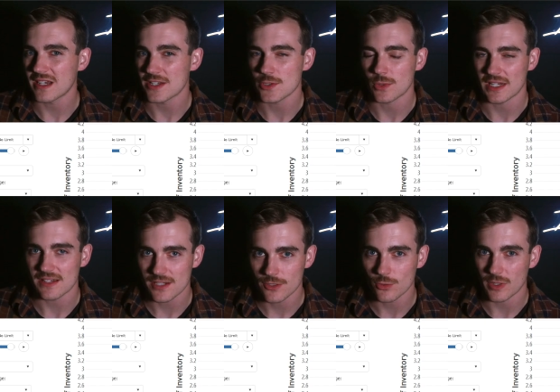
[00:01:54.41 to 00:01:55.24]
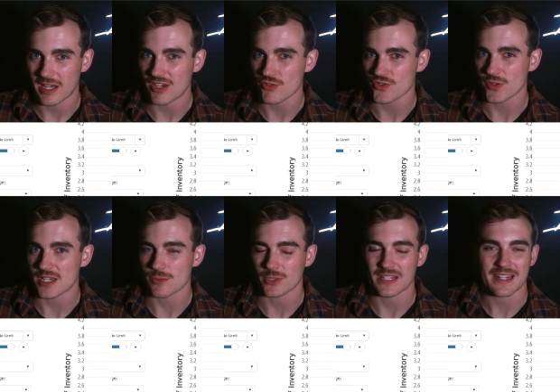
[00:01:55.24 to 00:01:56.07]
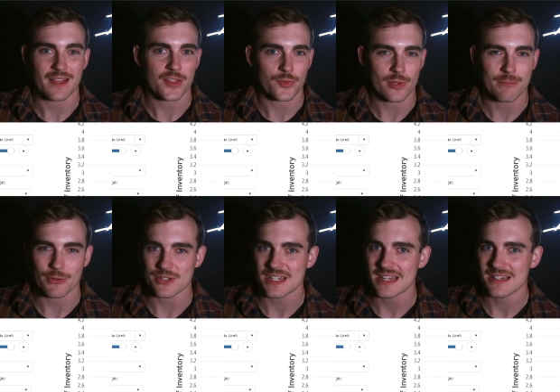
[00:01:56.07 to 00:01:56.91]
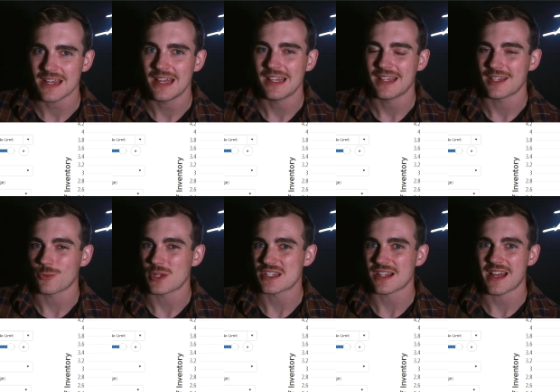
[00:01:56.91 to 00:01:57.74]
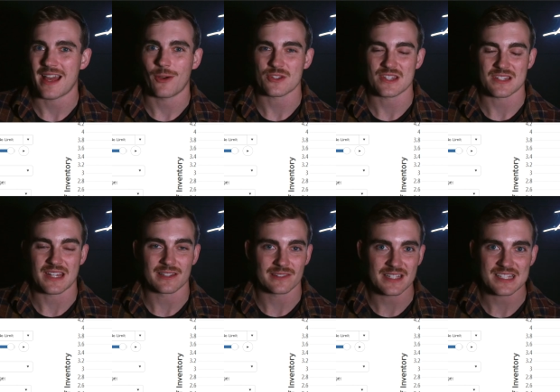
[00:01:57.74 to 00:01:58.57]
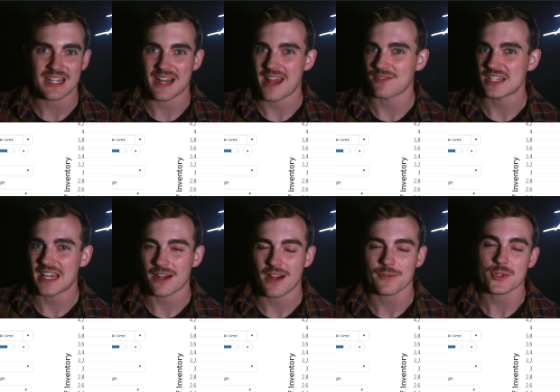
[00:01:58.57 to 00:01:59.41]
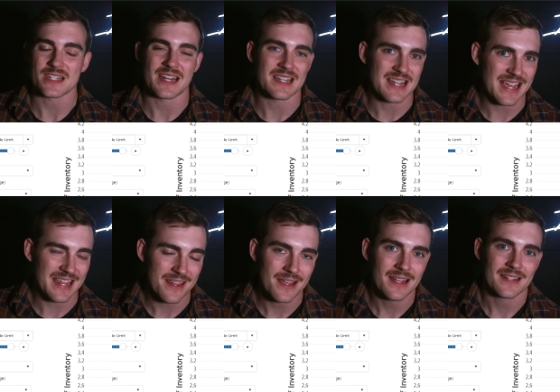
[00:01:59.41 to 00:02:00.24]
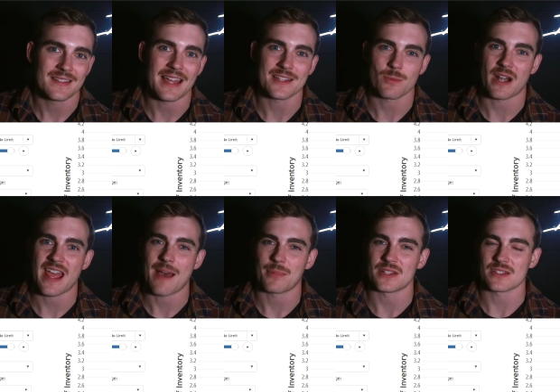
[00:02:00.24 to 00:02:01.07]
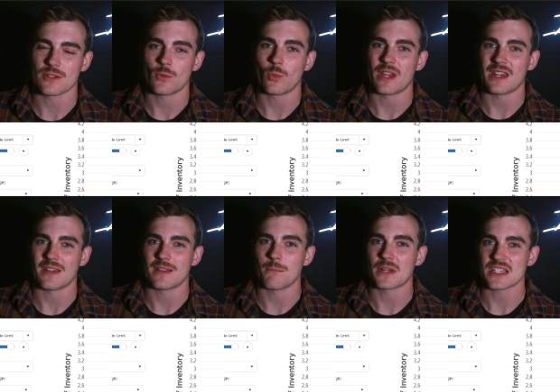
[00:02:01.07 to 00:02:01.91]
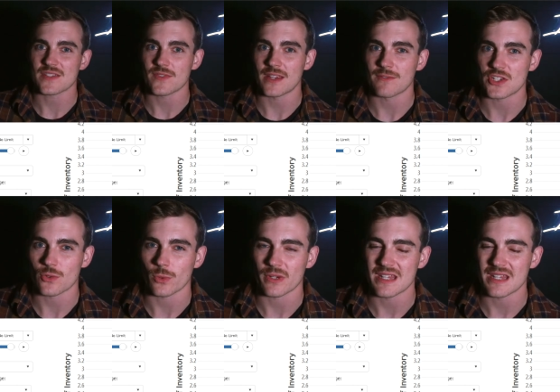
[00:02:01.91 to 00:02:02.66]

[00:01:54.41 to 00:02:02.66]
and 22 when interest rates were like at 3% and we saw houses get listed and have 10 offers in a day, that is what happens when the months of inventory